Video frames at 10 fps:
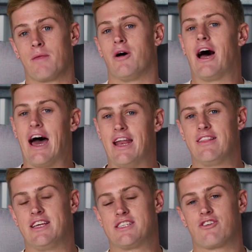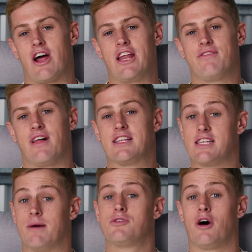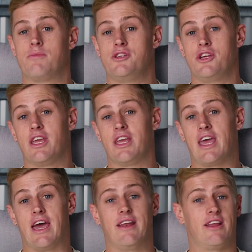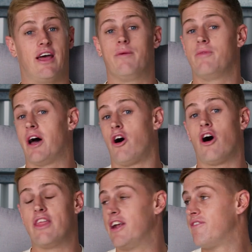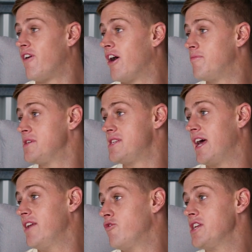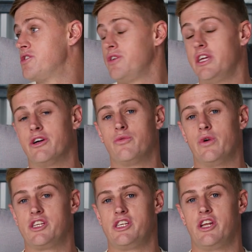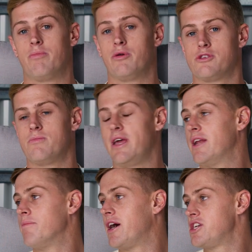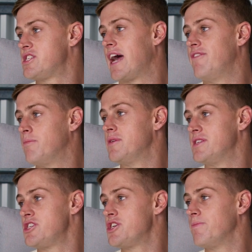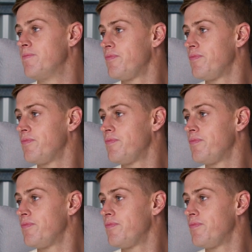By adding this granny flat, sometimes you can get a higher than a 5% rental yield, which, you know, puts me in a much safer position.